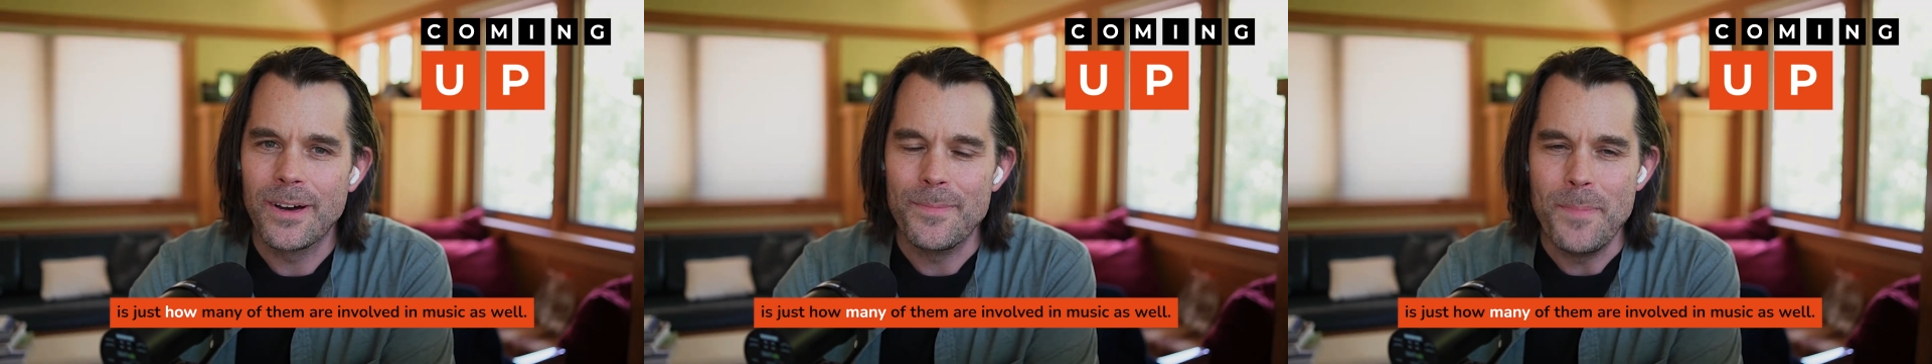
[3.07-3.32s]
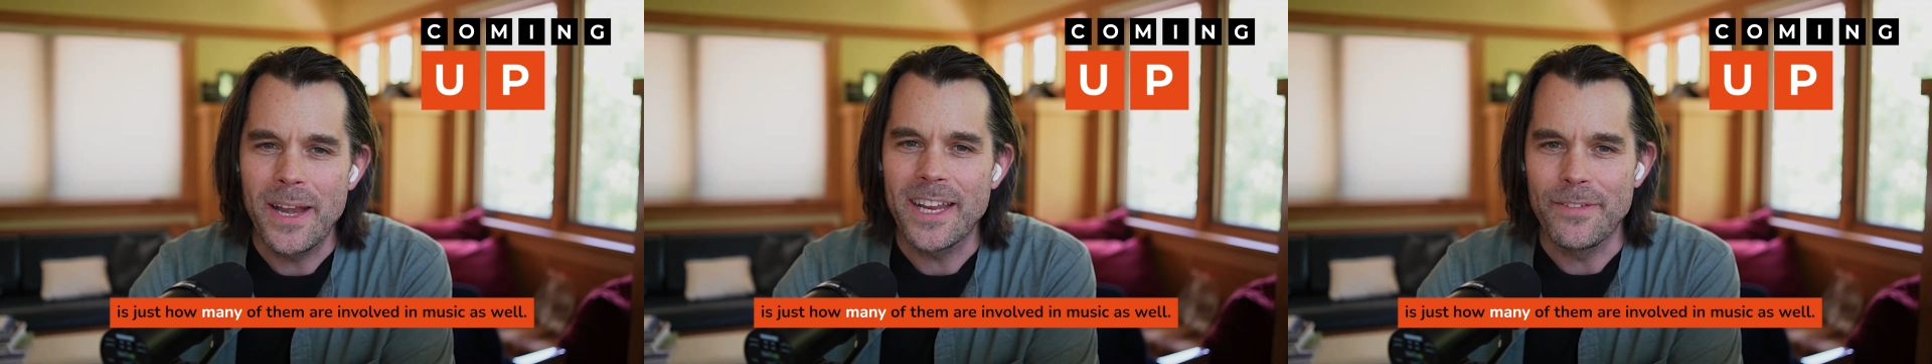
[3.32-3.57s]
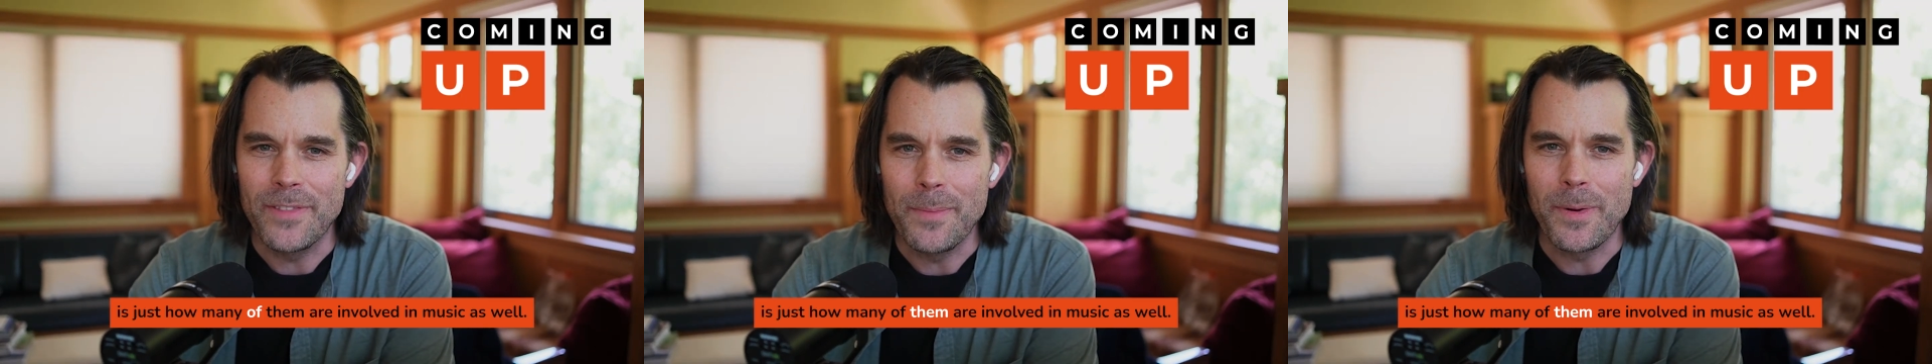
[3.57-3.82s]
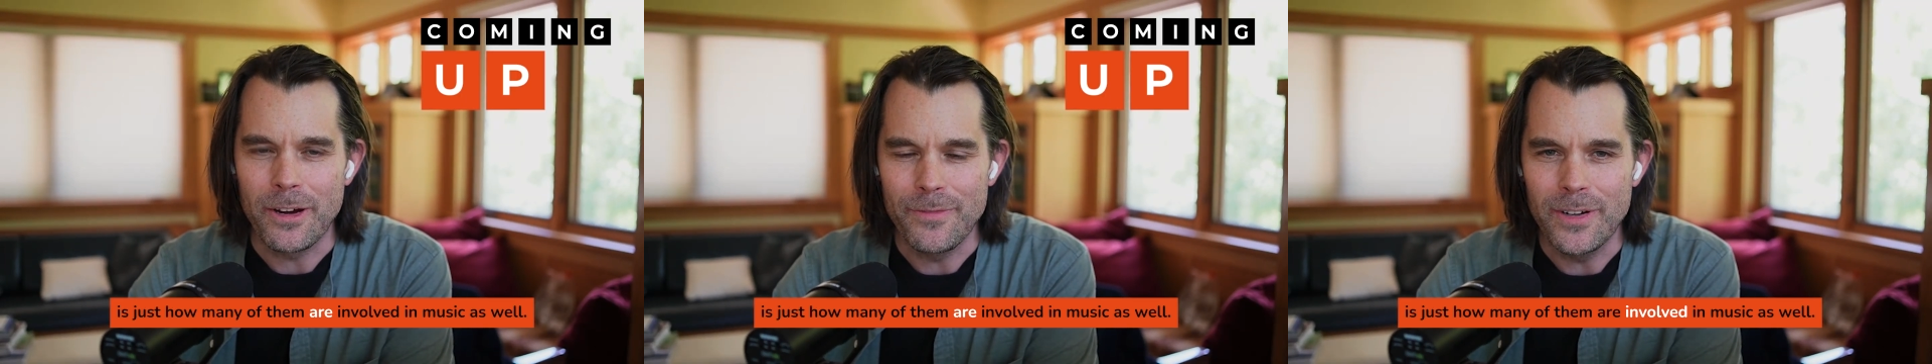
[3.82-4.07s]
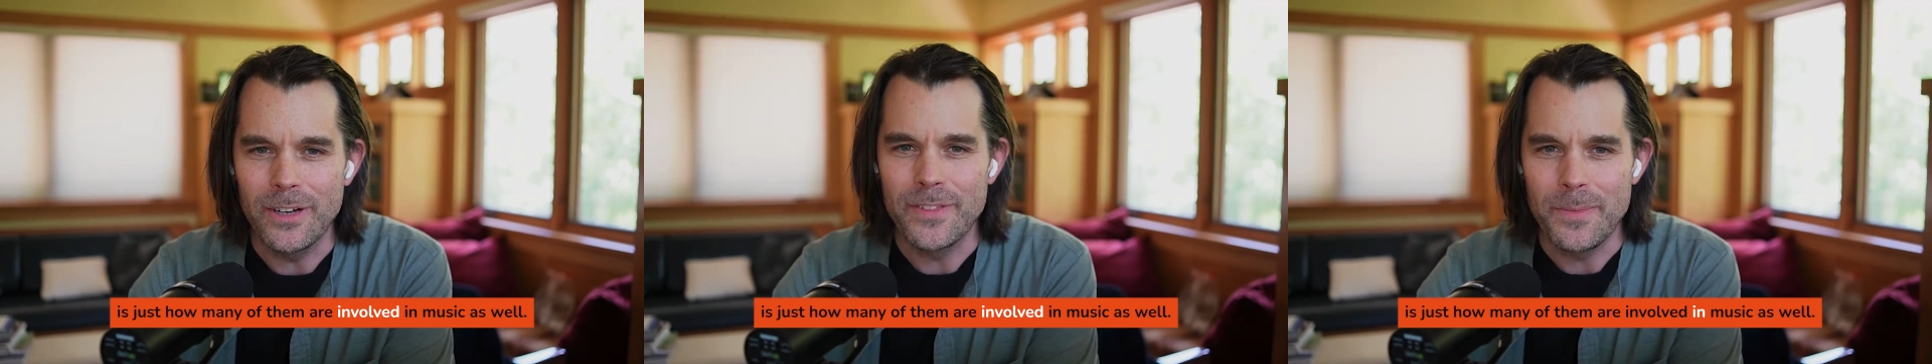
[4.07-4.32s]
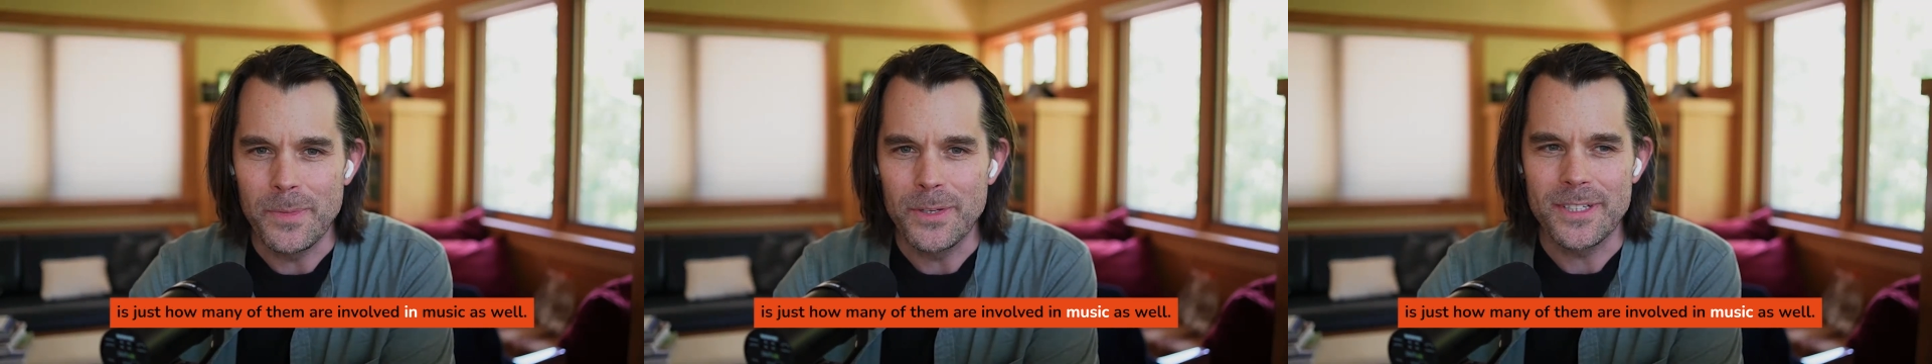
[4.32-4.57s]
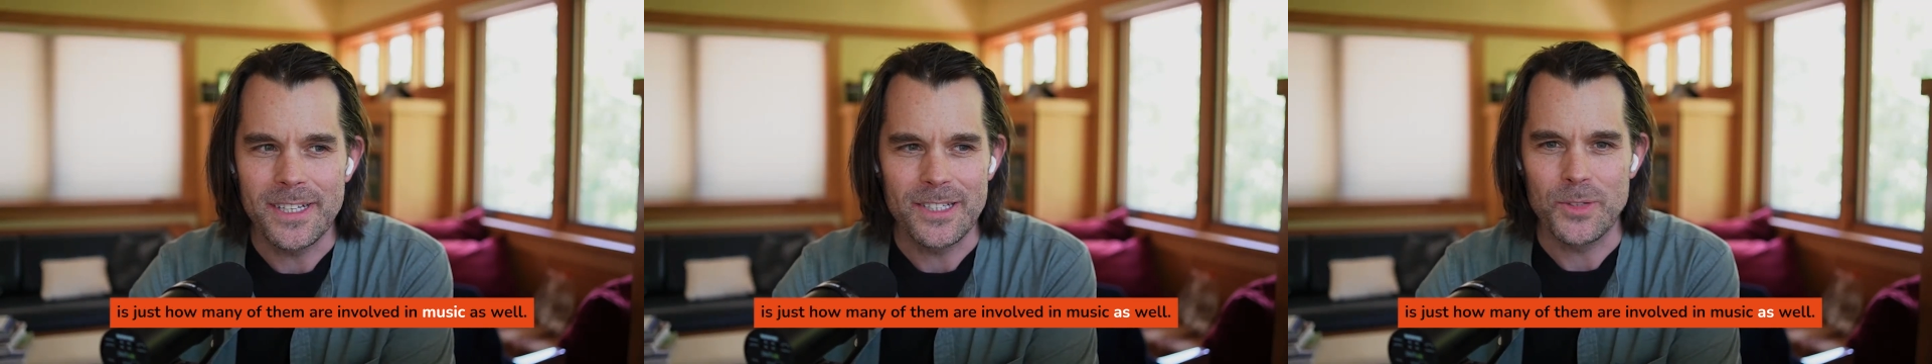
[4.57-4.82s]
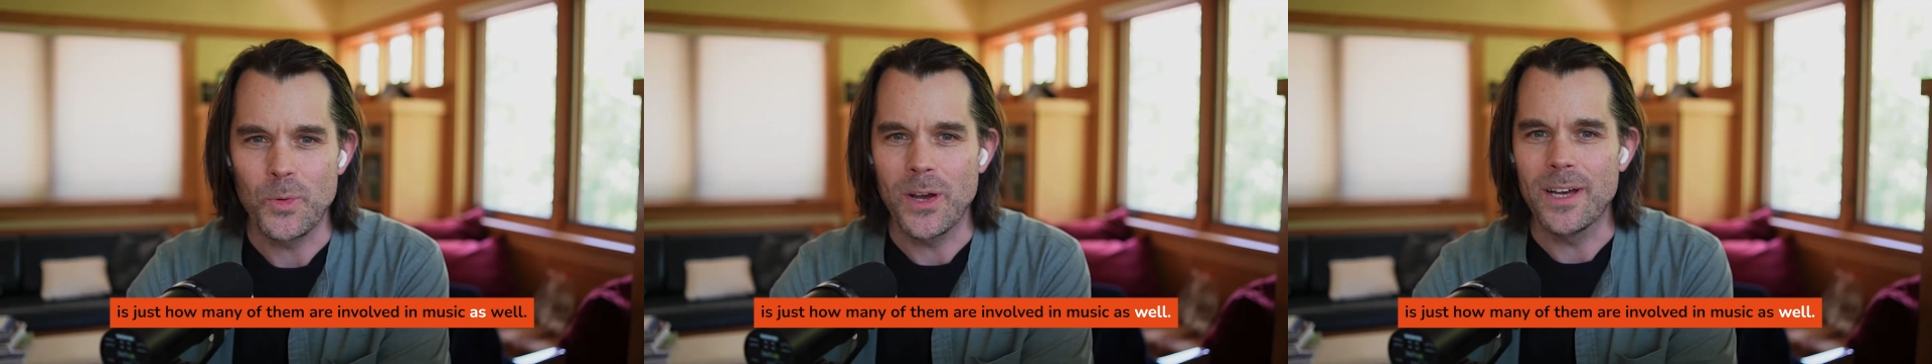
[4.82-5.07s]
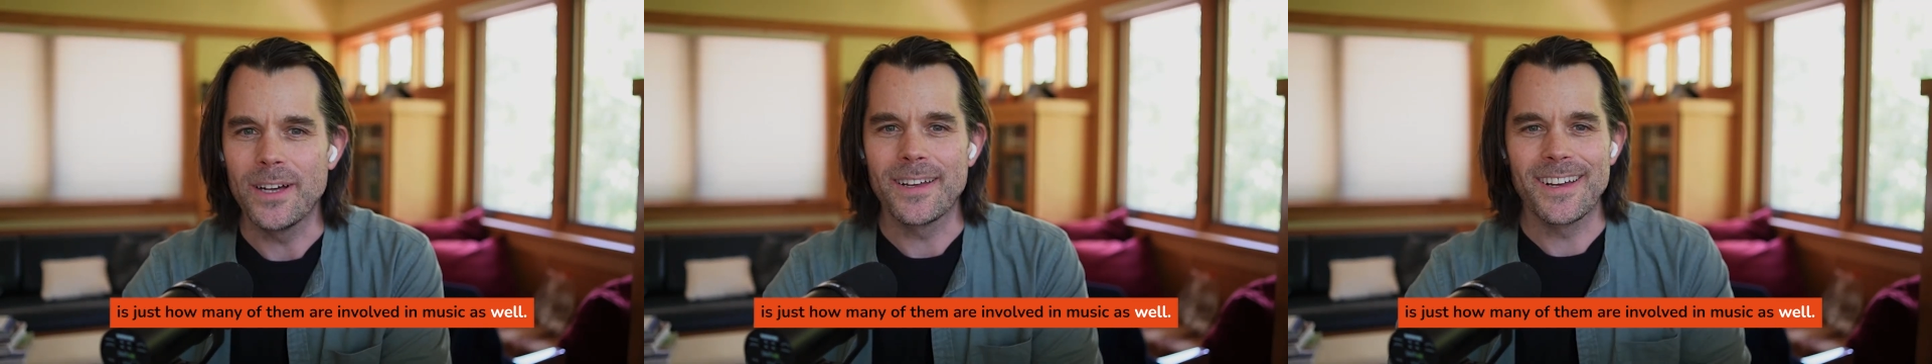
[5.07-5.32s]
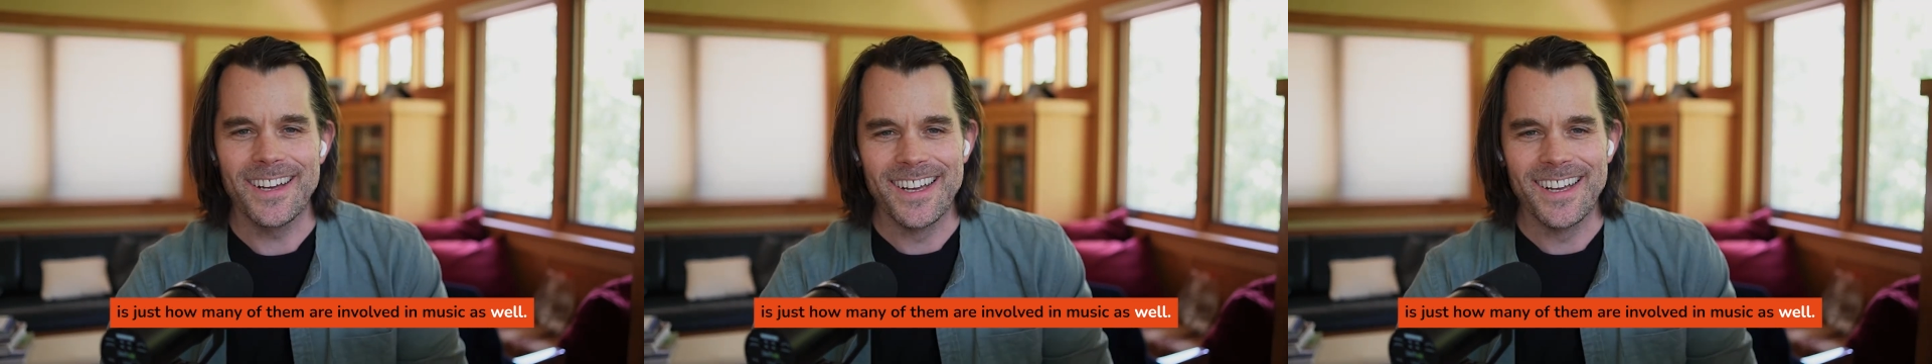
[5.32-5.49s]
many of them are involved in music as well.